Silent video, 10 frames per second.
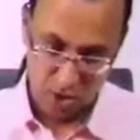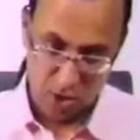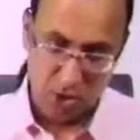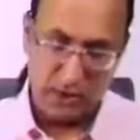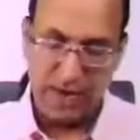
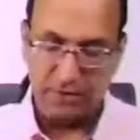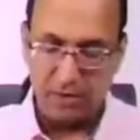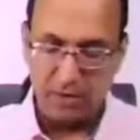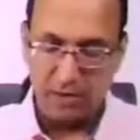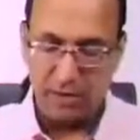
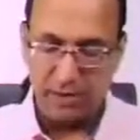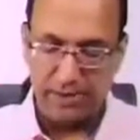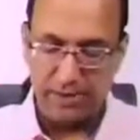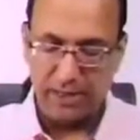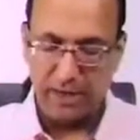lateral medullary
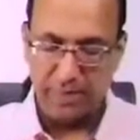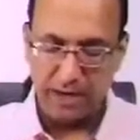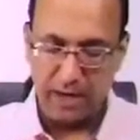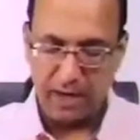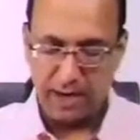
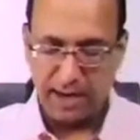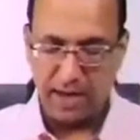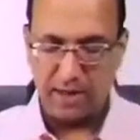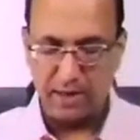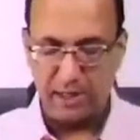ischemia
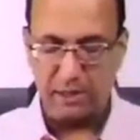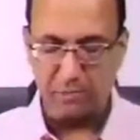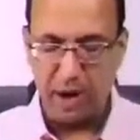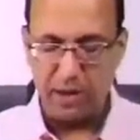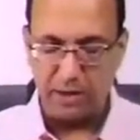and the
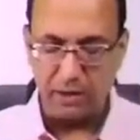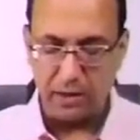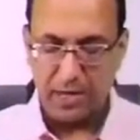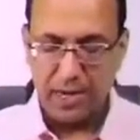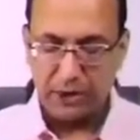
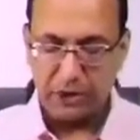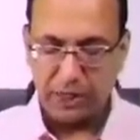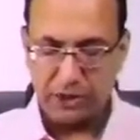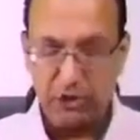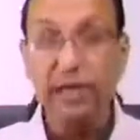spinal
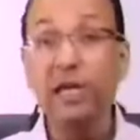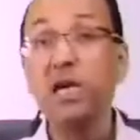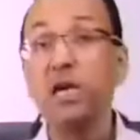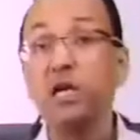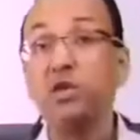
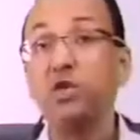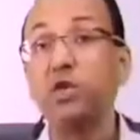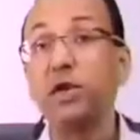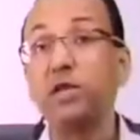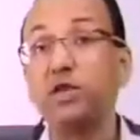sensory
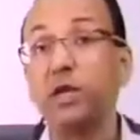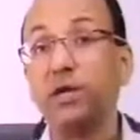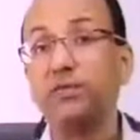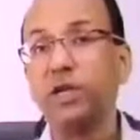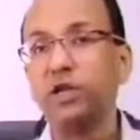nucleus
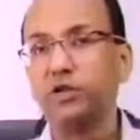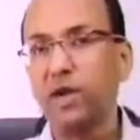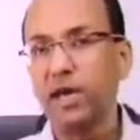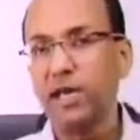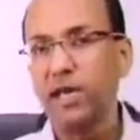of
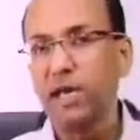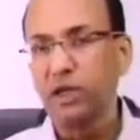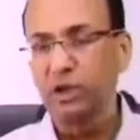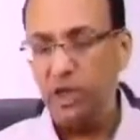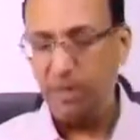
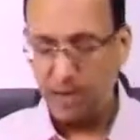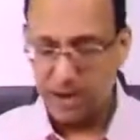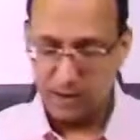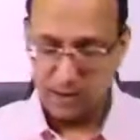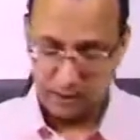
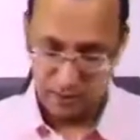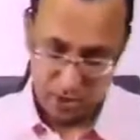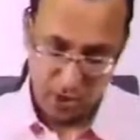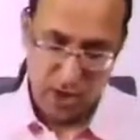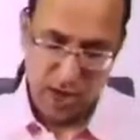trigeminal.
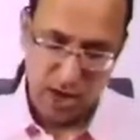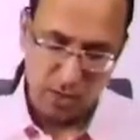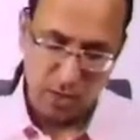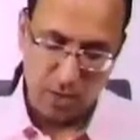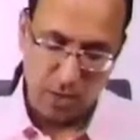And
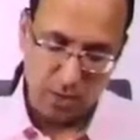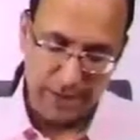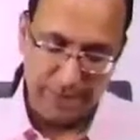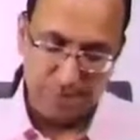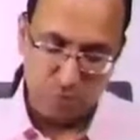what about the